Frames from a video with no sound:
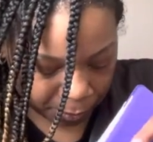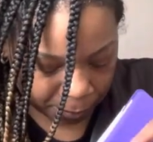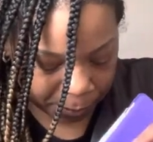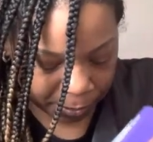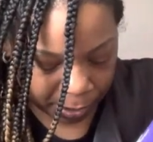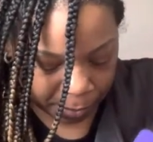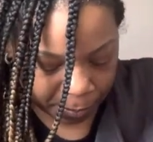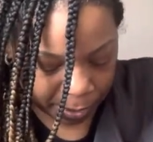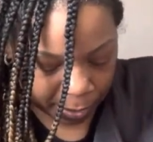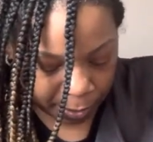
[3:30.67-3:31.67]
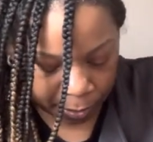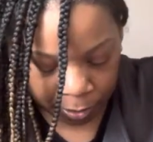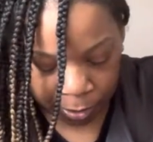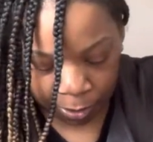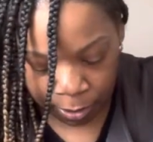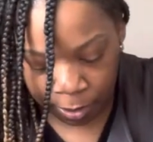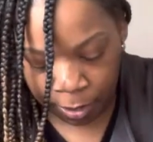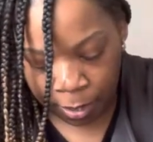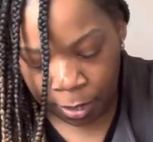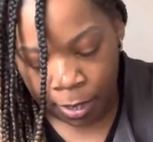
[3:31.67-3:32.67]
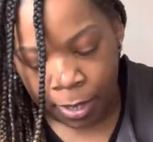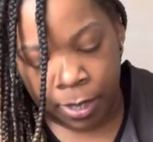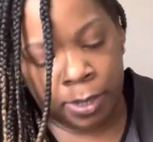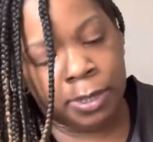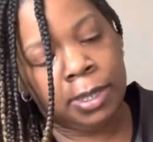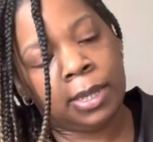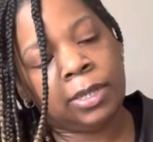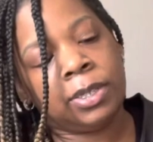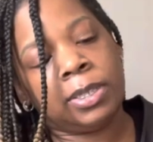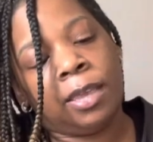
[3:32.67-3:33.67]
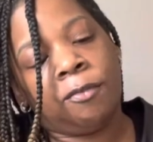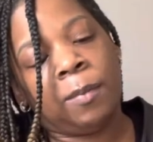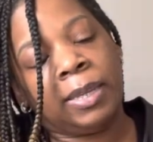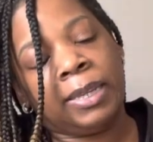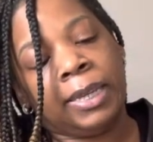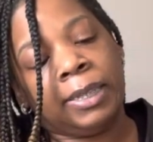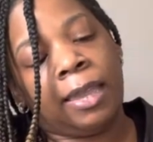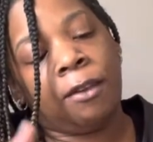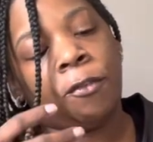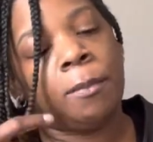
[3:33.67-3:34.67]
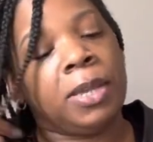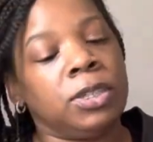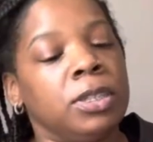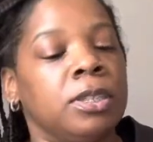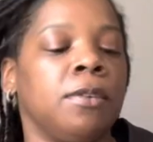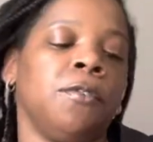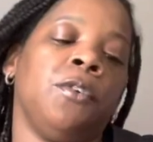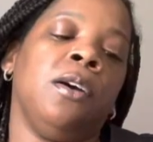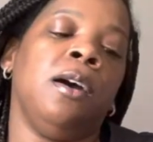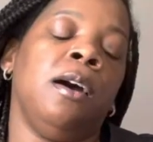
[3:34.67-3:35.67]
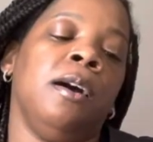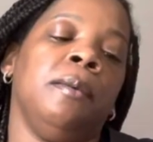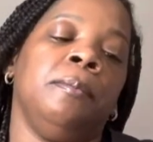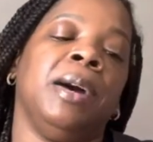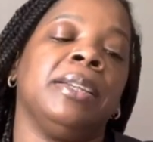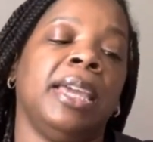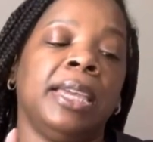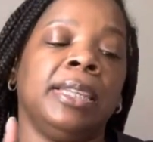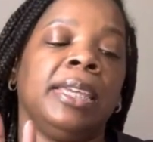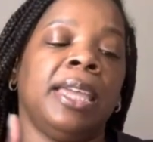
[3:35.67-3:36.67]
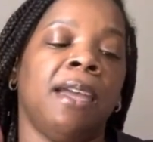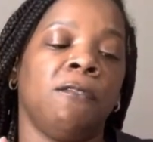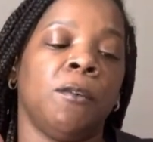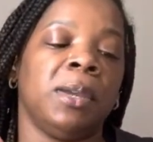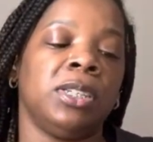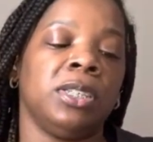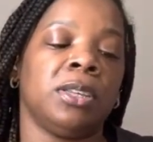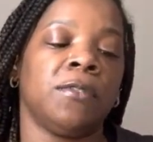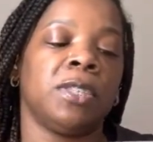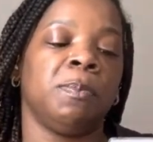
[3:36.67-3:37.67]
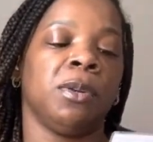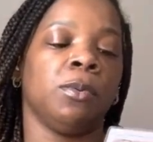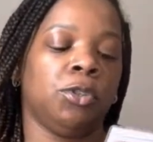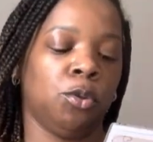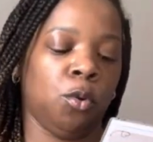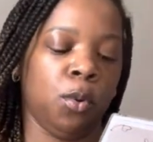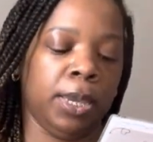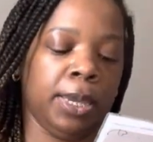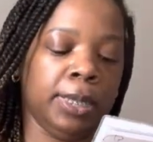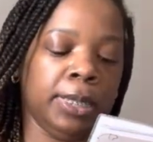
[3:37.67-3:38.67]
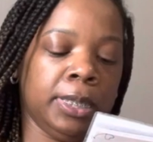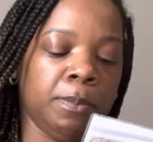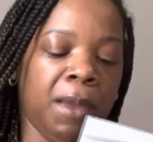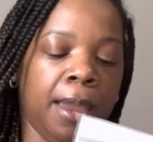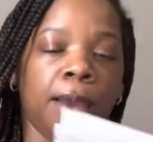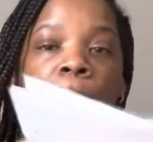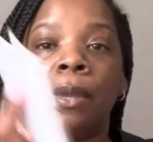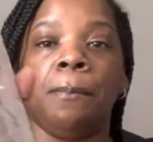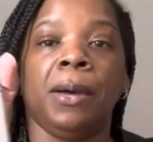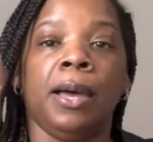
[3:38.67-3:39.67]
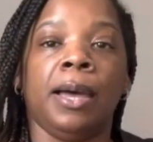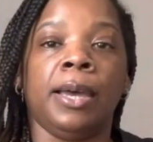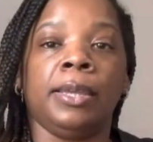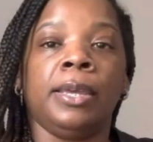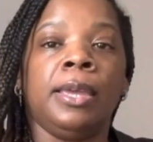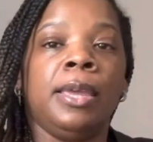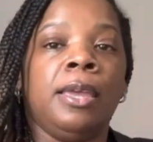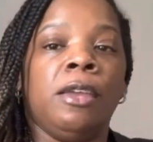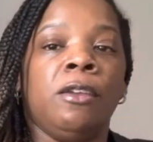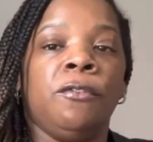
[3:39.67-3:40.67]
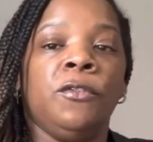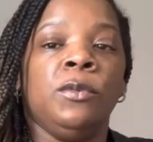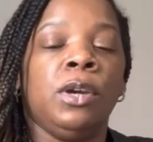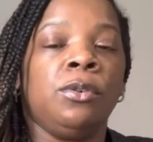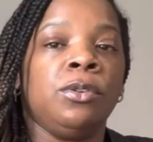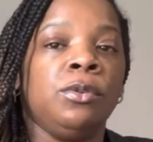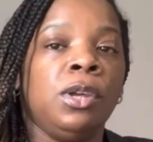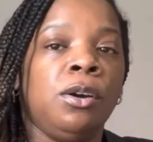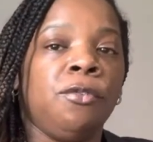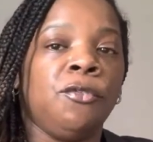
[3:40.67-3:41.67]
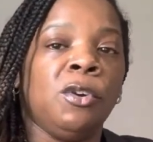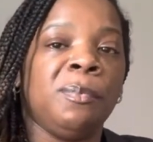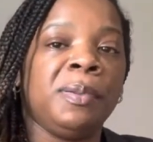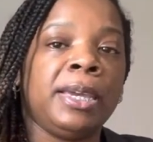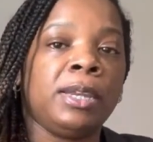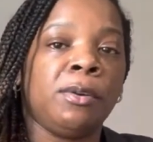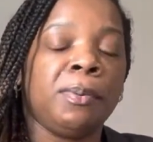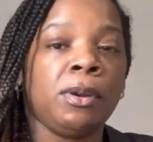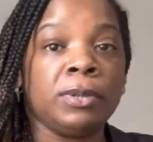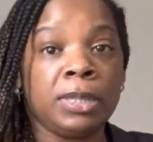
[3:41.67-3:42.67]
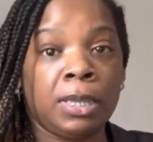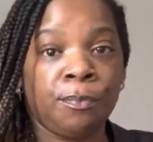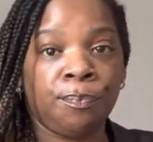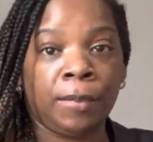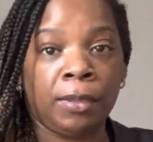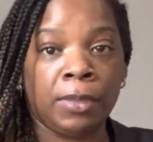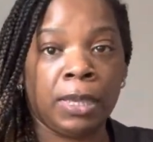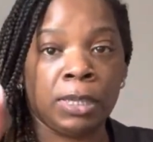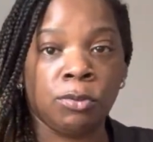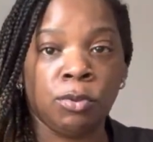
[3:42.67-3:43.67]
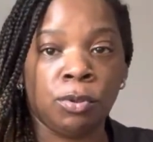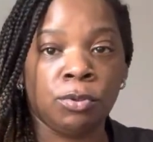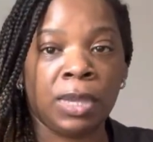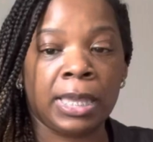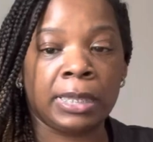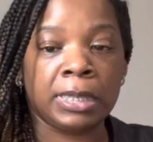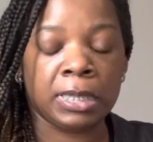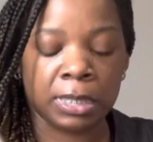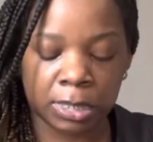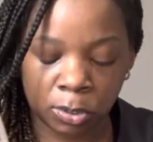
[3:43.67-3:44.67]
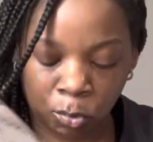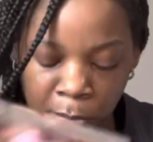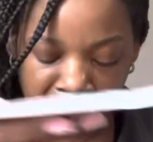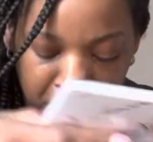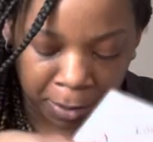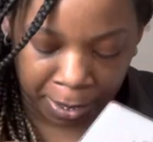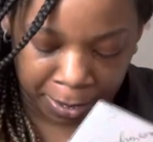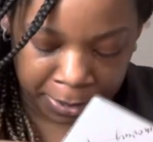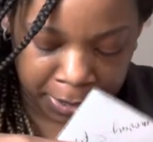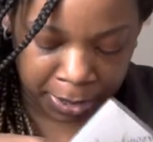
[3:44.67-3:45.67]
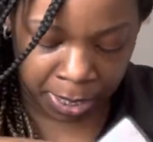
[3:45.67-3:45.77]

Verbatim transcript: Put that back. Then I just have my daily affirmations of a spiritual queen. This is by Erica Bond. If you know, you know. If you're a planner person, then you know you got this in a subscription box.